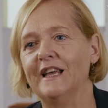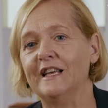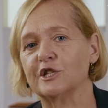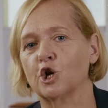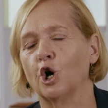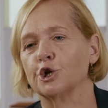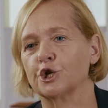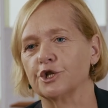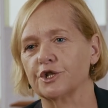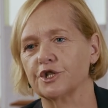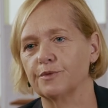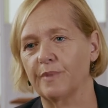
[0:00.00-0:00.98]

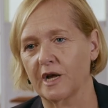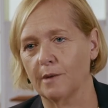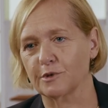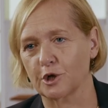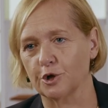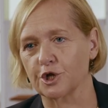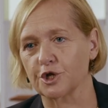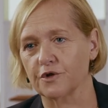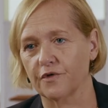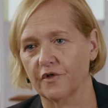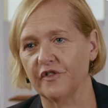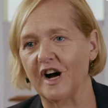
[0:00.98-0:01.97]
becomes conscious
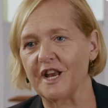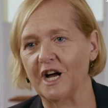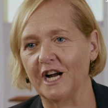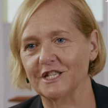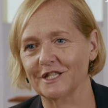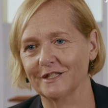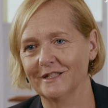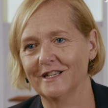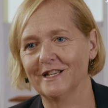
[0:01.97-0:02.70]
of the finite.